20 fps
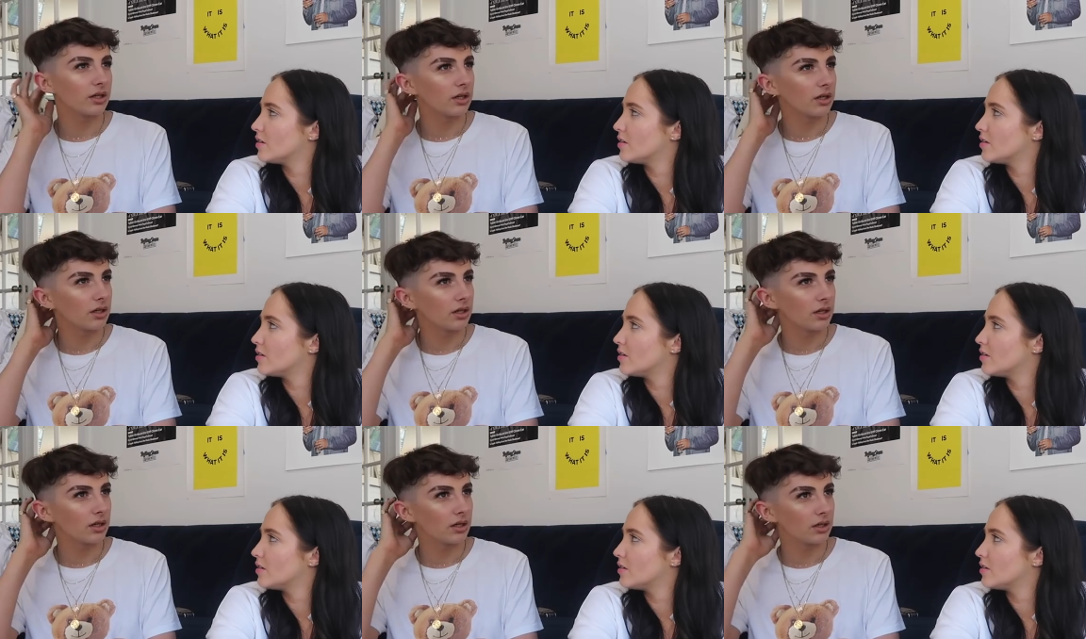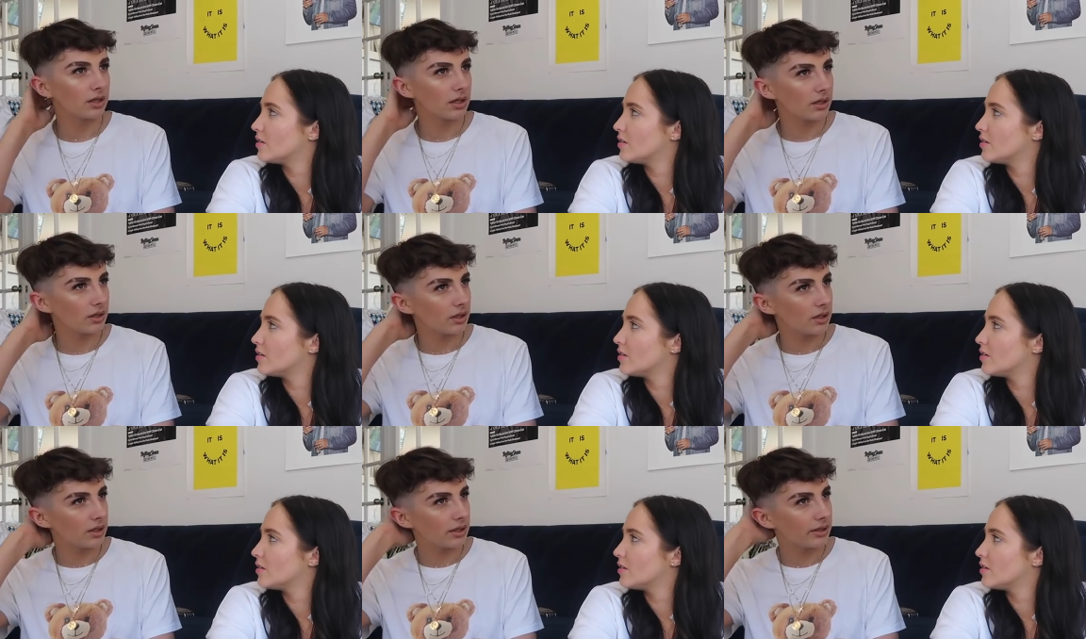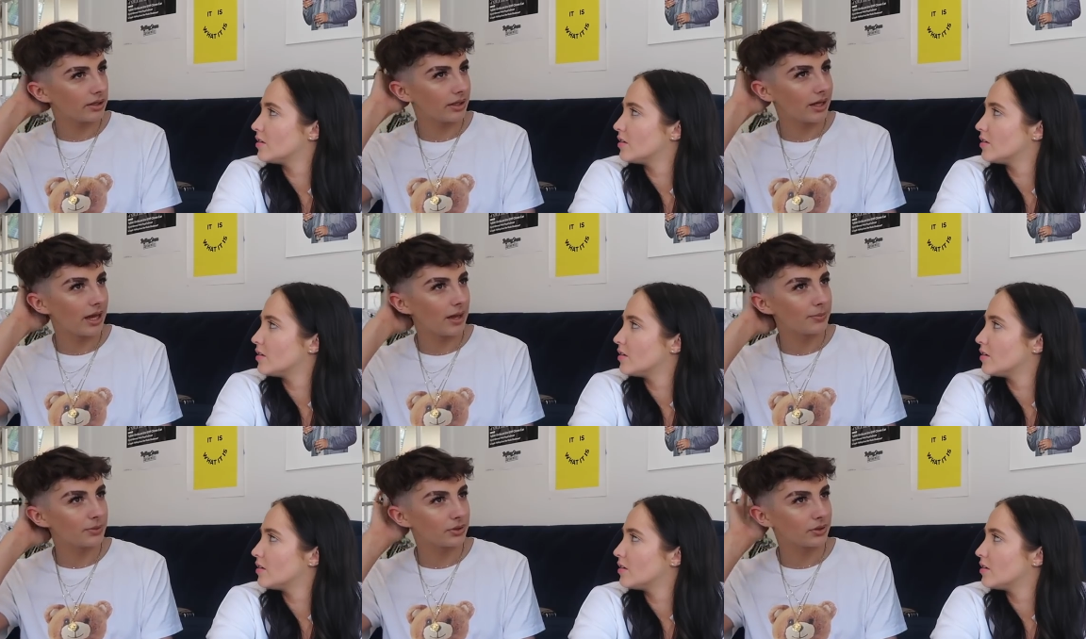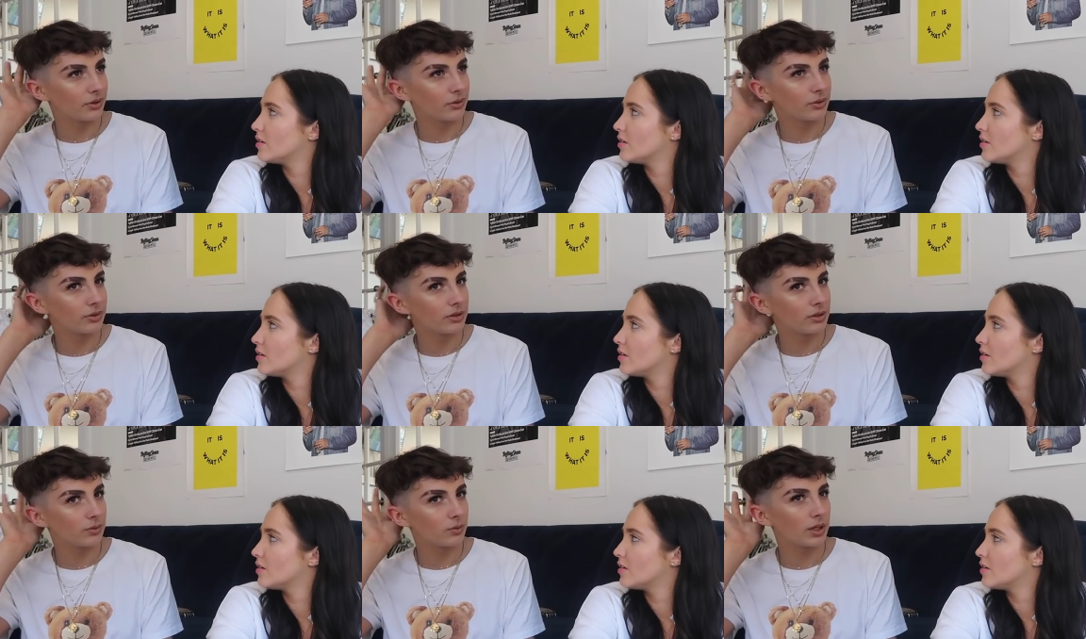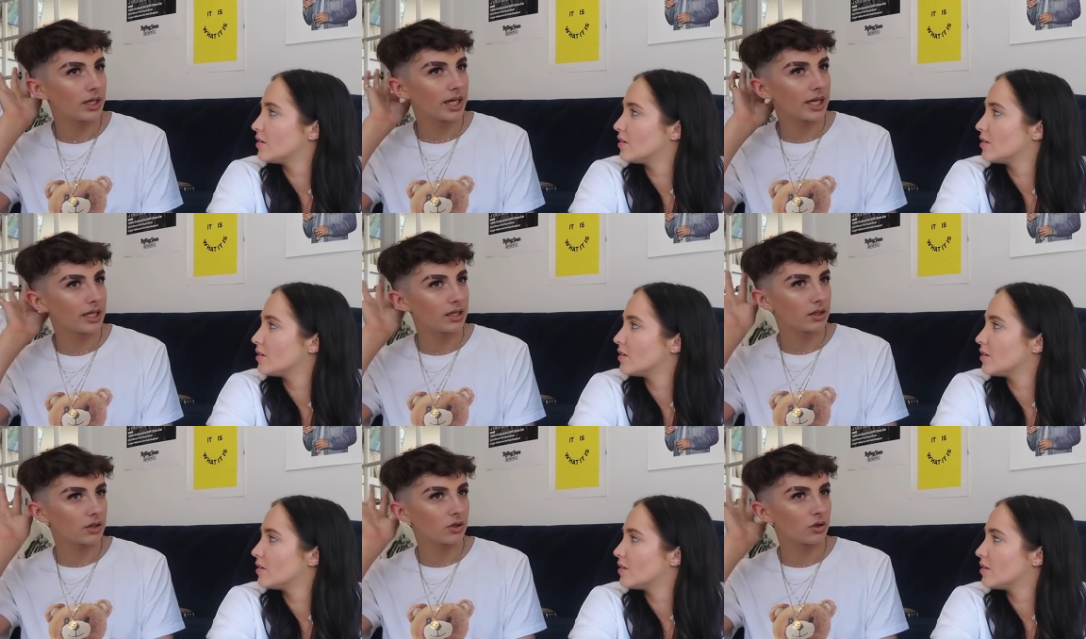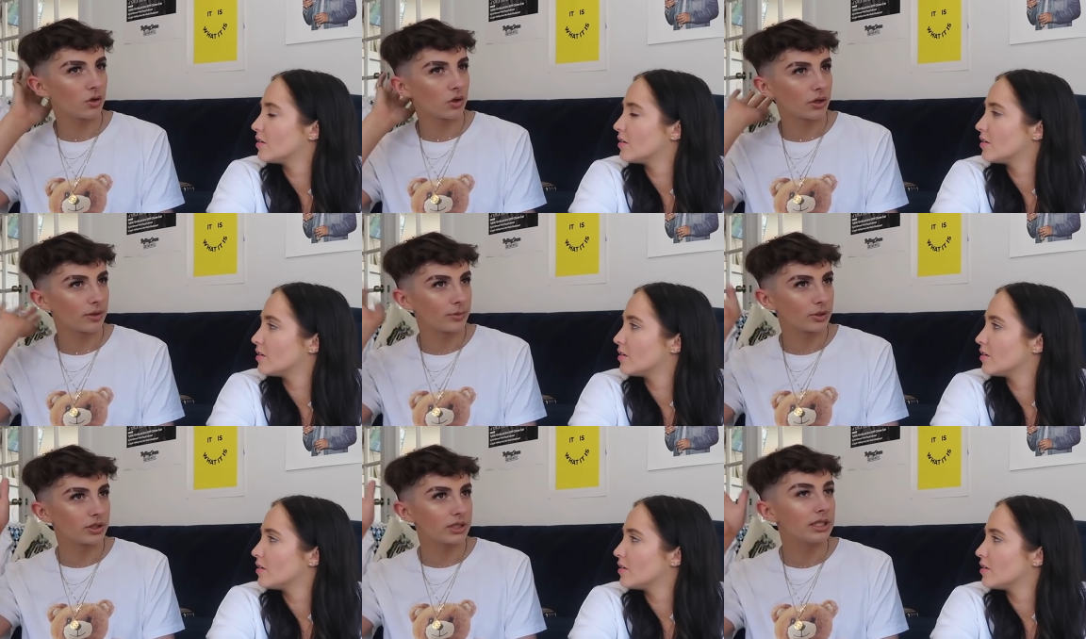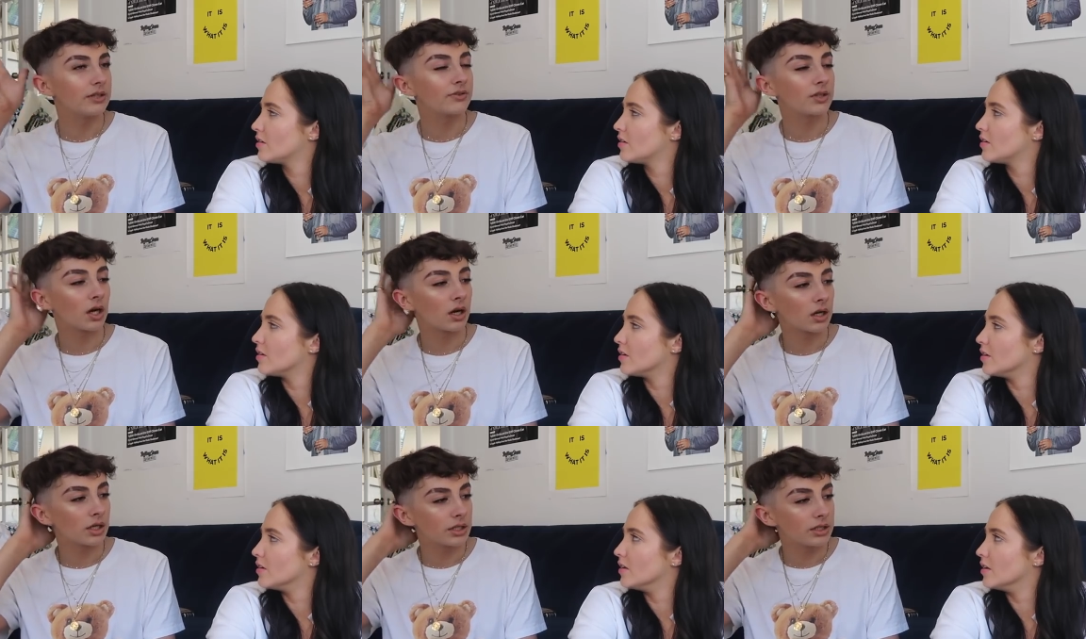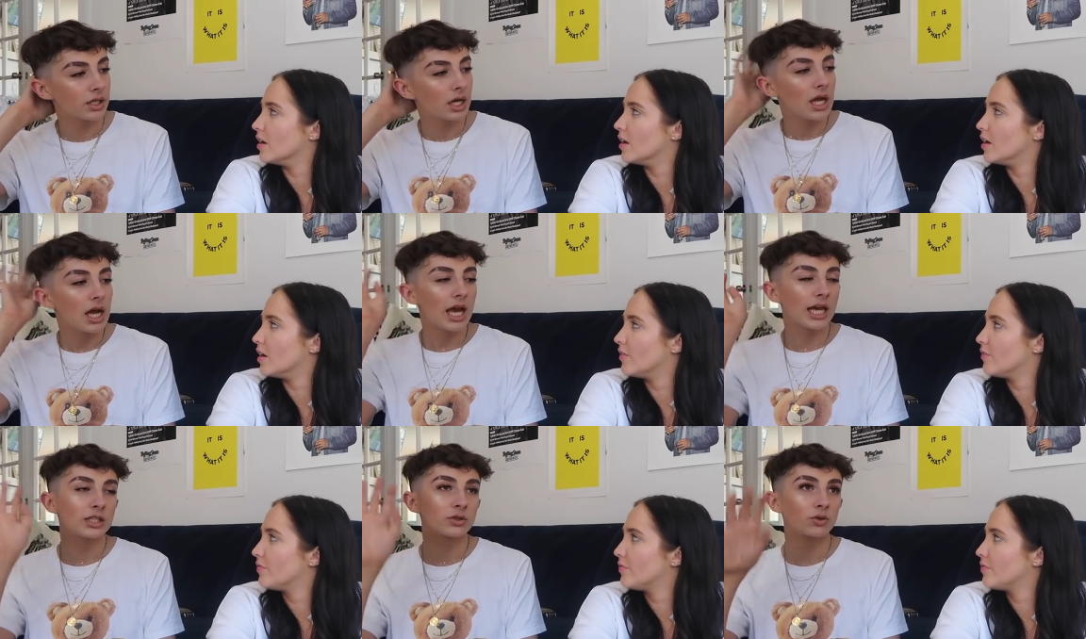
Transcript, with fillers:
Speaker 1: the the episode where like Cory Monteith died. Yeah.